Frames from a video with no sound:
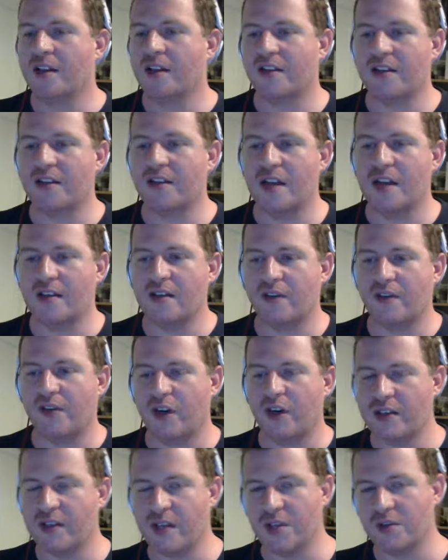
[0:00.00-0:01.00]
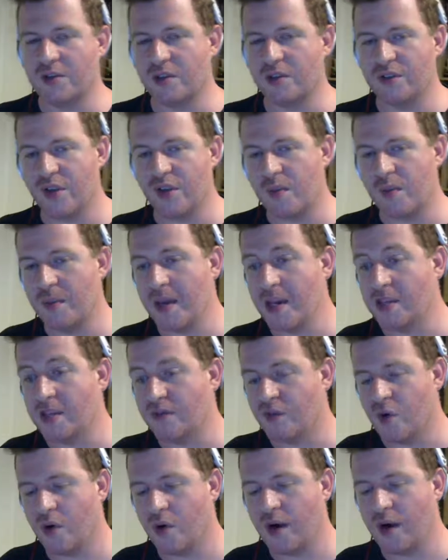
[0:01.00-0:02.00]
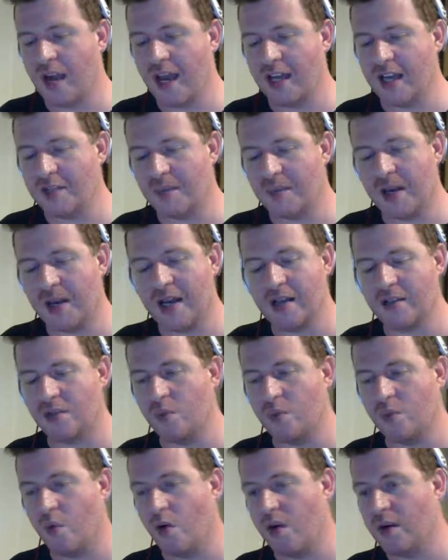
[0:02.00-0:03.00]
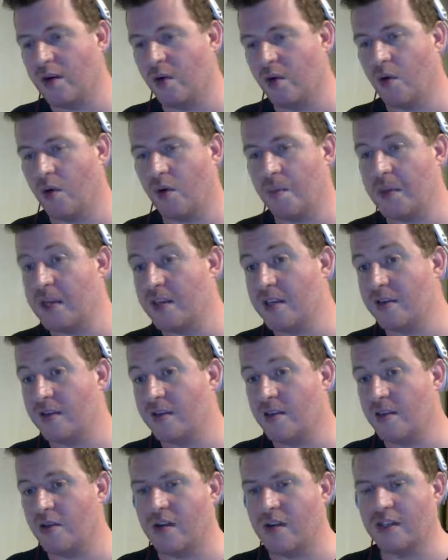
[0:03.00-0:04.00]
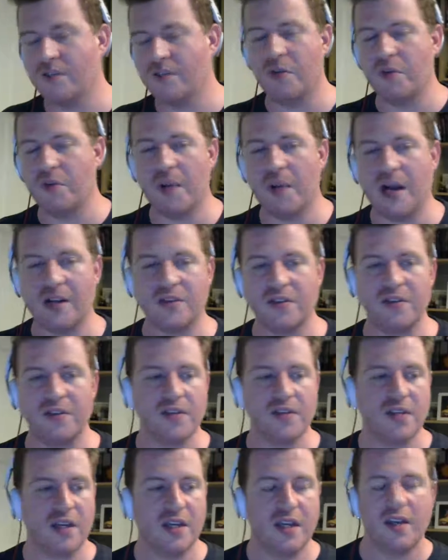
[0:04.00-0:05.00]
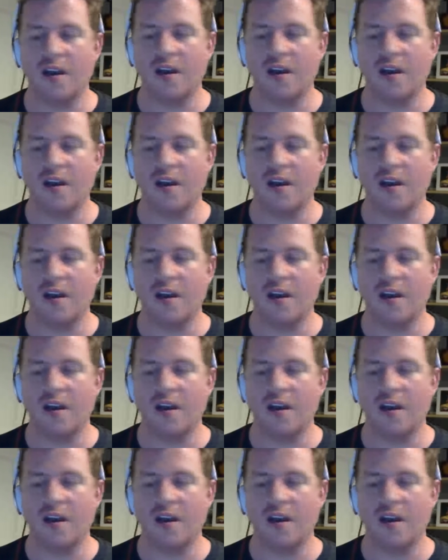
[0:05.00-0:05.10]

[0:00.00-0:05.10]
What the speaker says: to get different accessories for your PS4, Xbox One, or PC. You can get some good boxes.